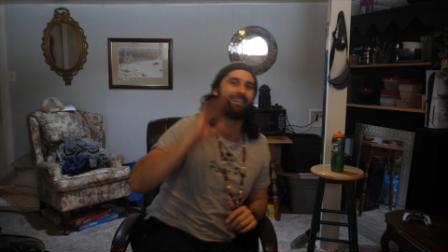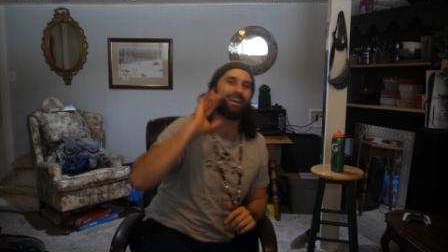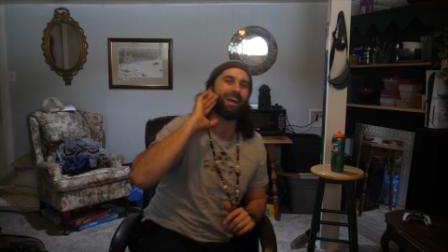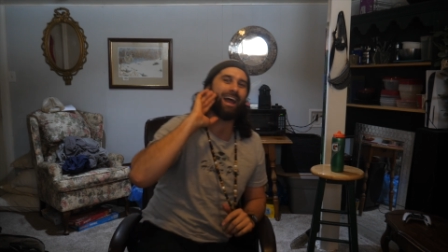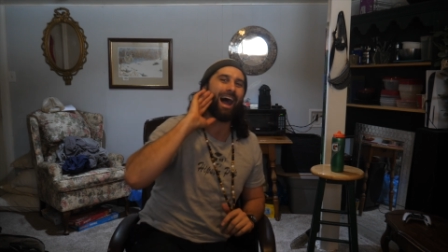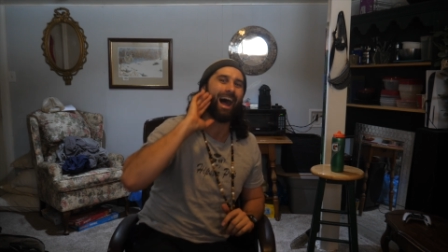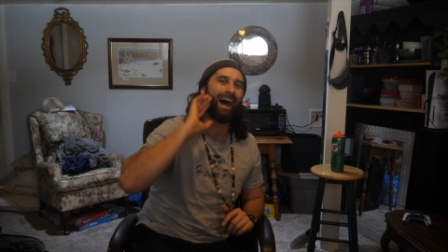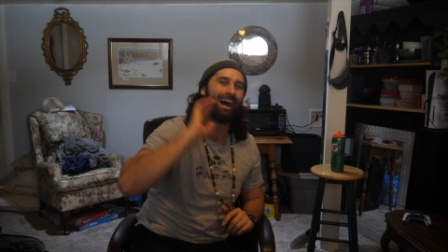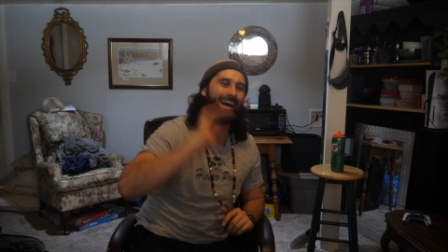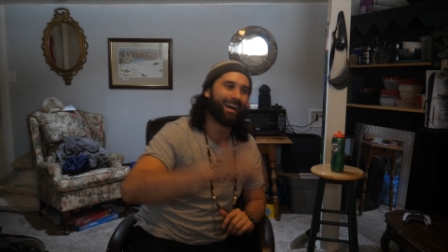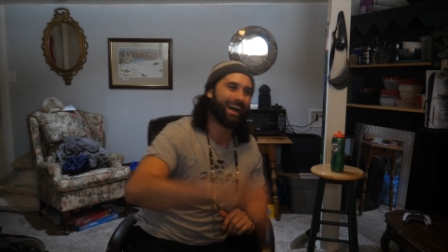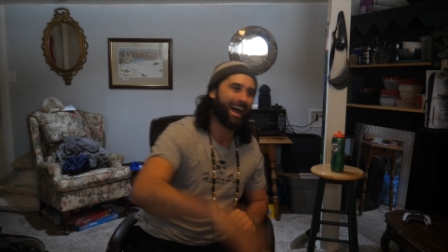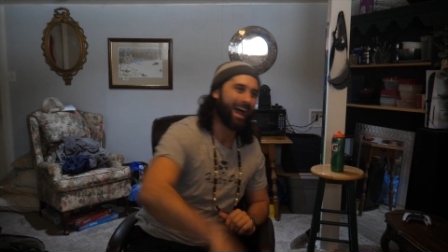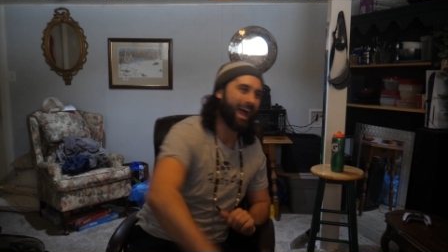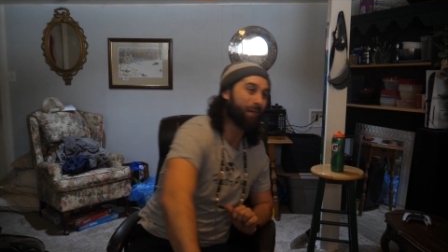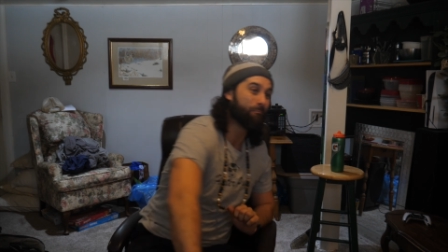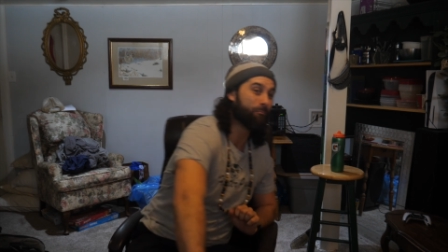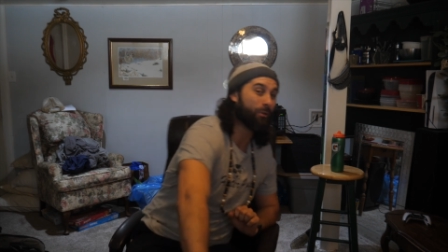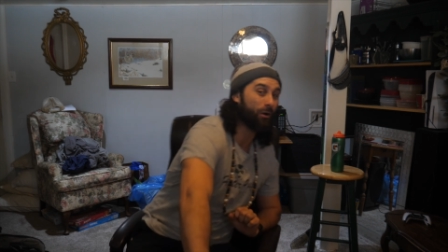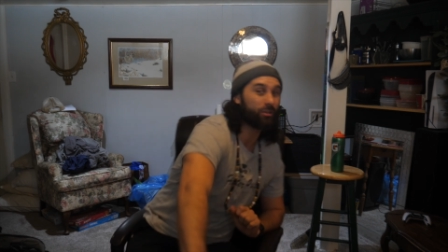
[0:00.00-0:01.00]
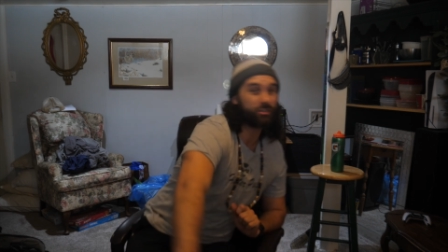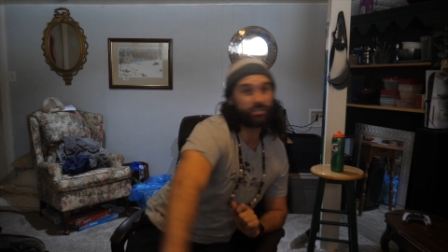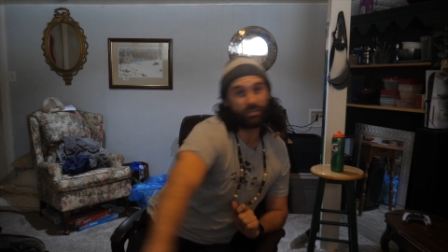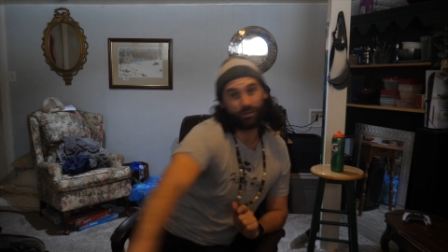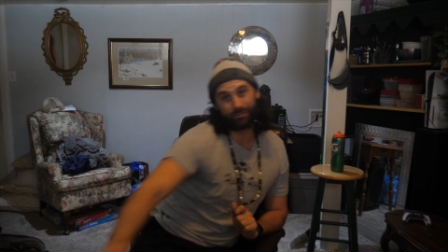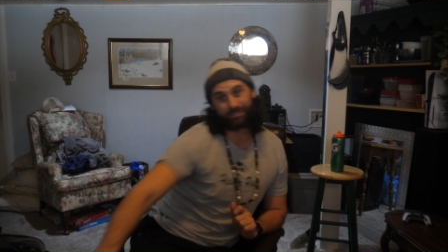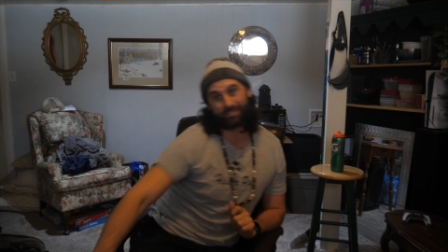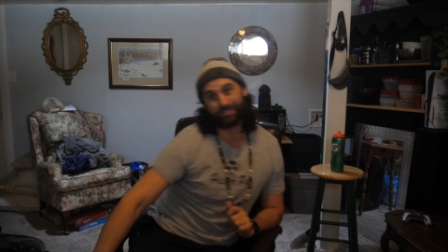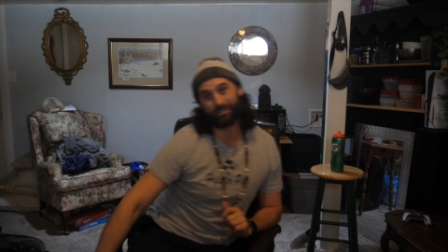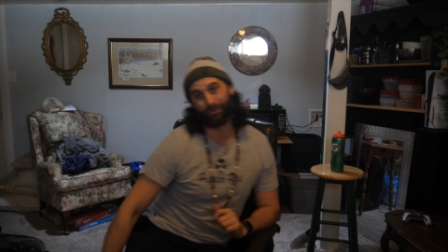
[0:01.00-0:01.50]
Deer, and both
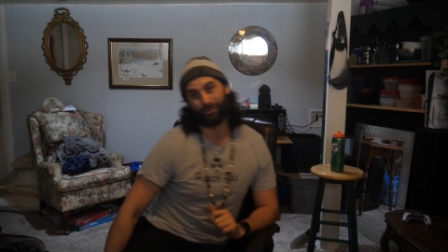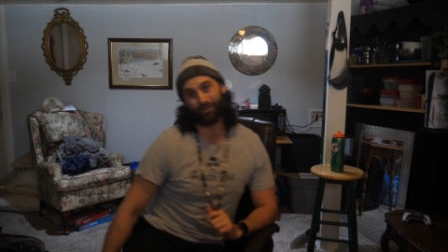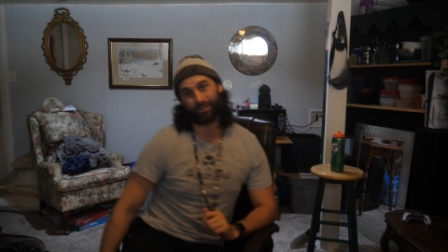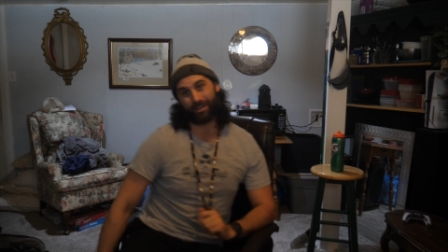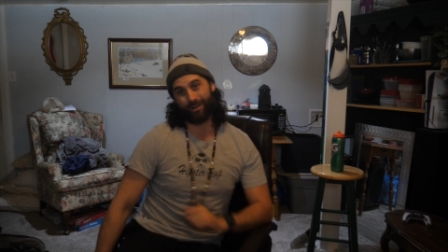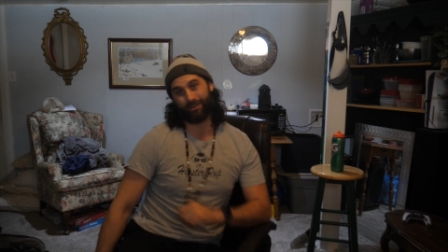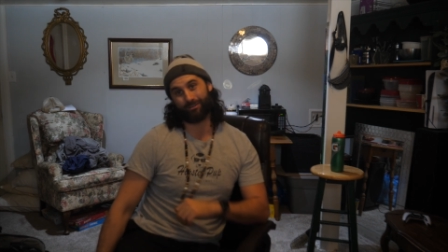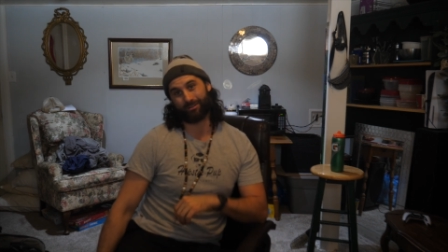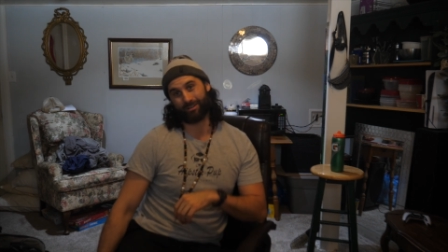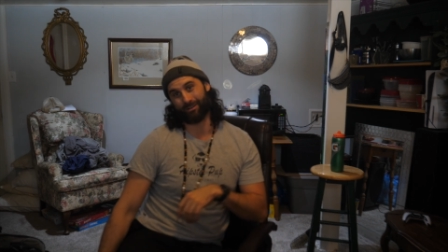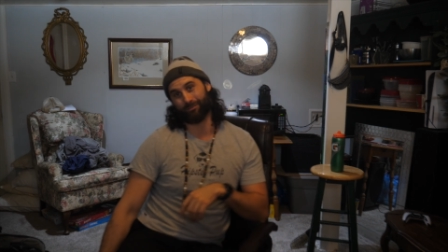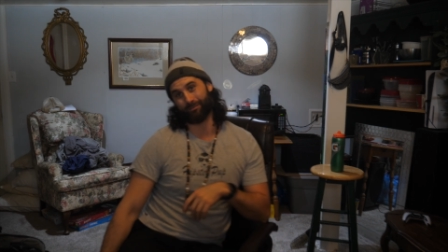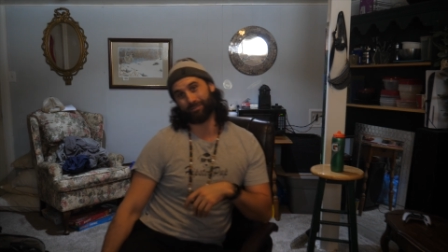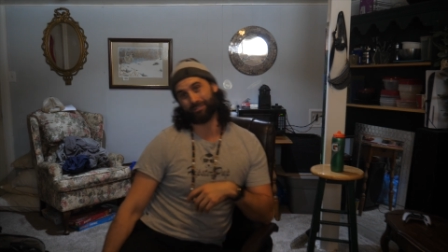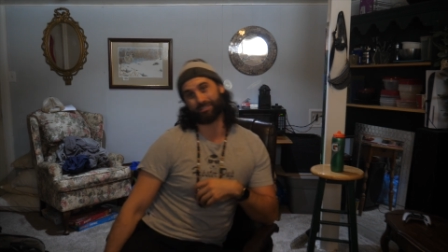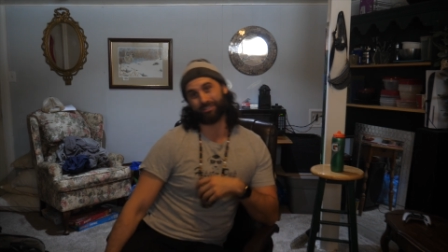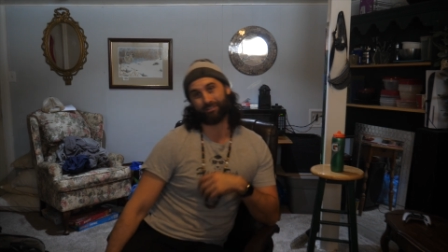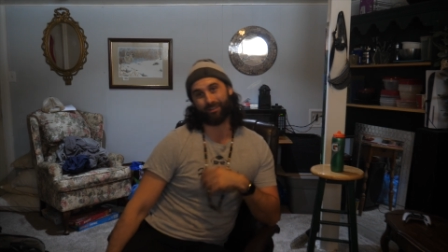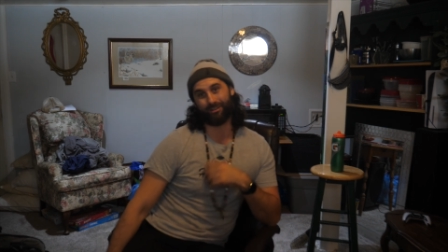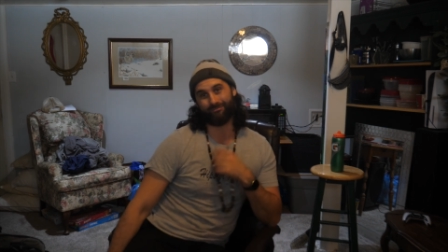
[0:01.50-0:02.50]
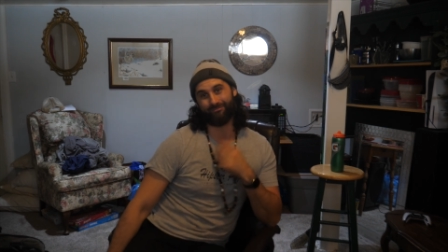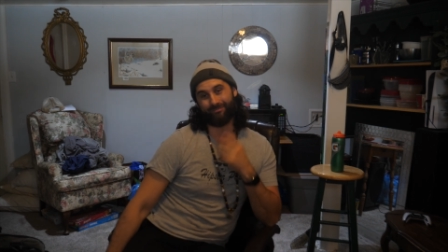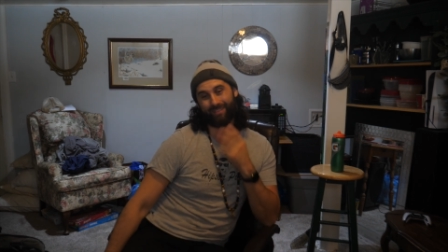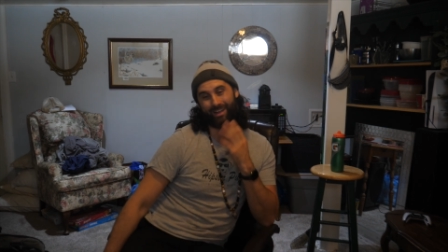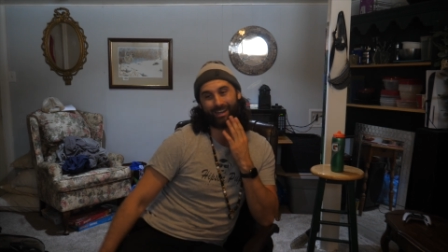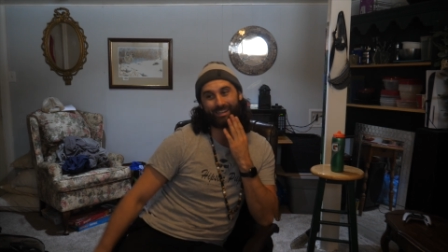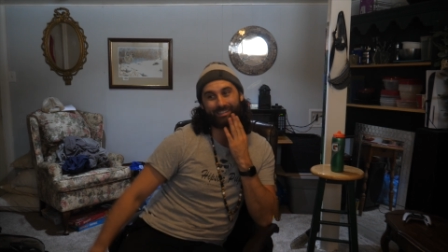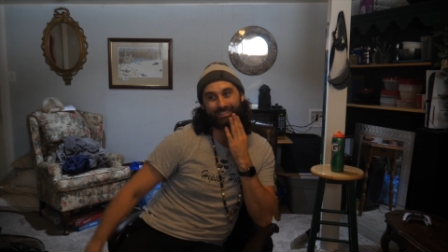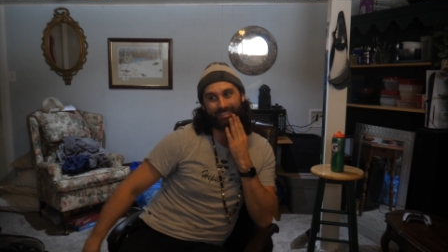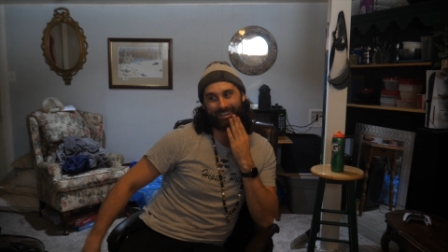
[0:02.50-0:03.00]
shows sold out. It was
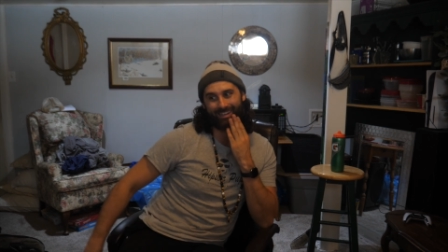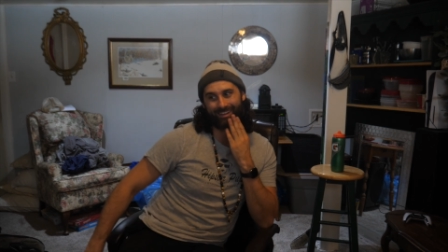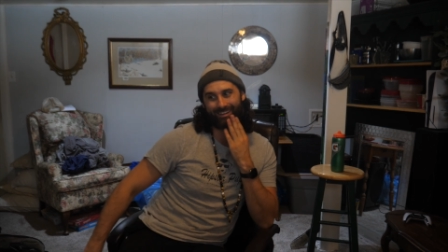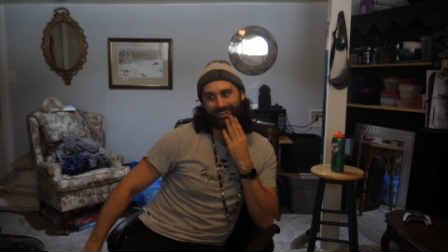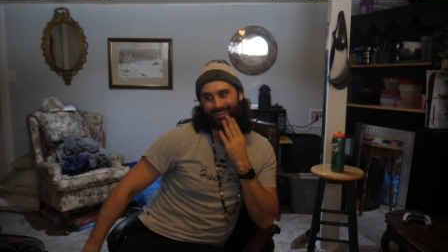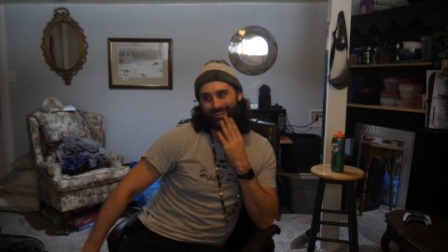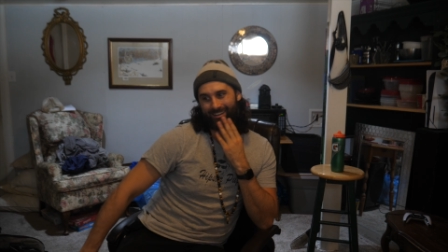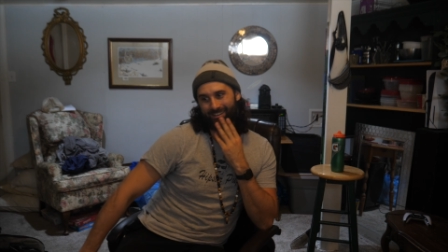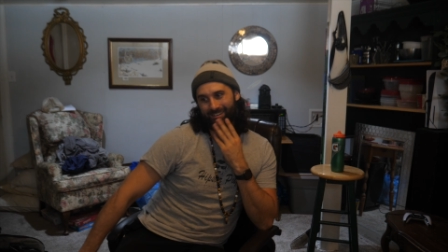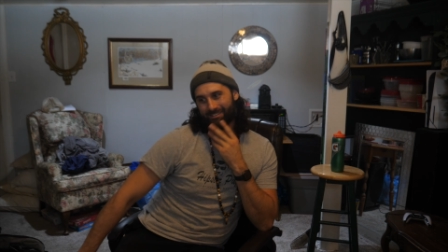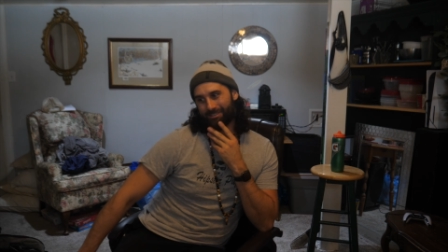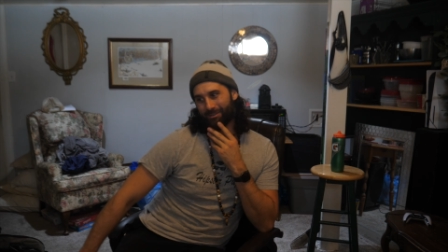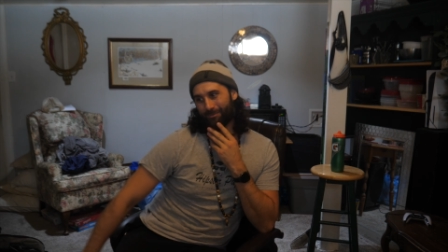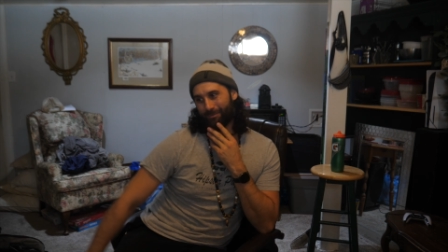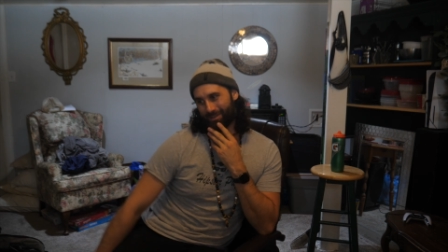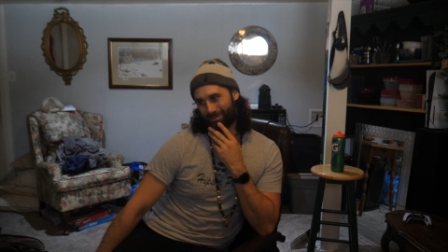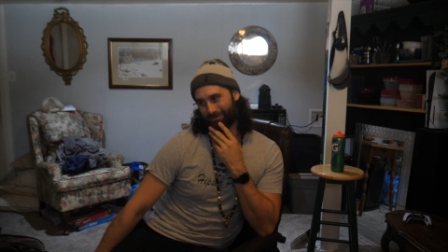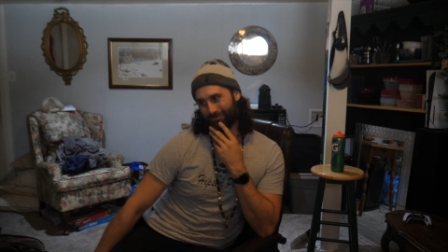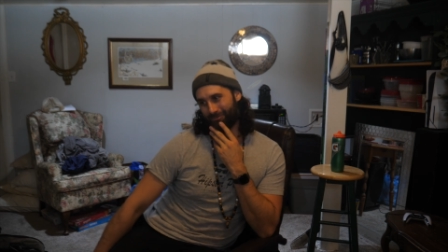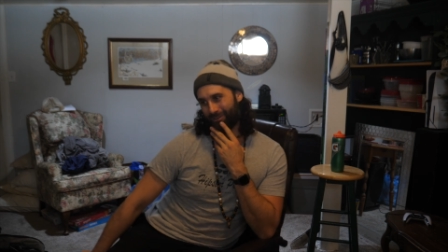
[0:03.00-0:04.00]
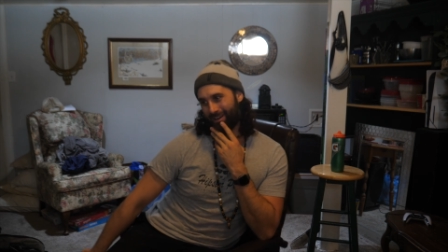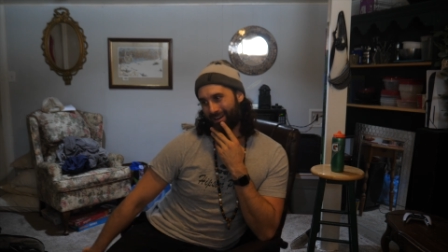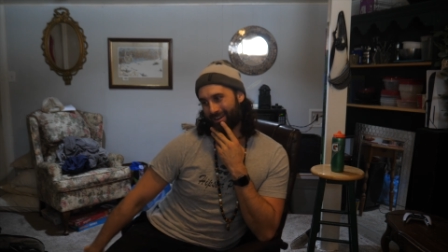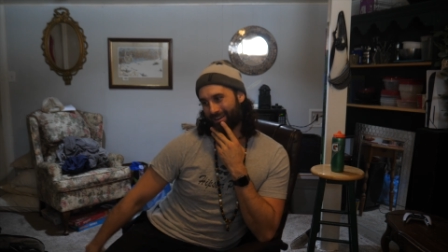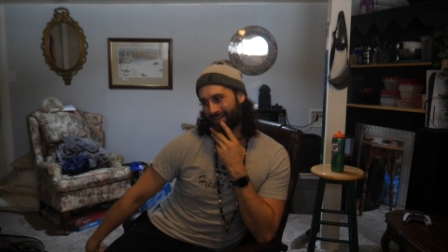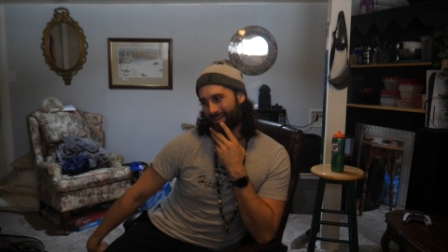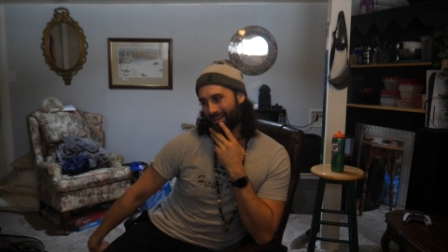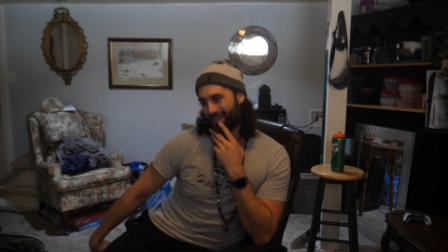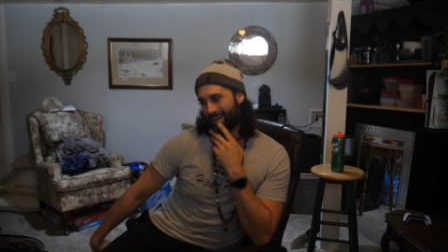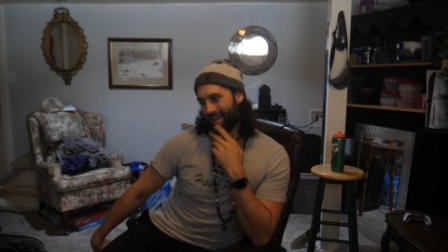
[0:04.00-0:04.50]
amazing, so much fun.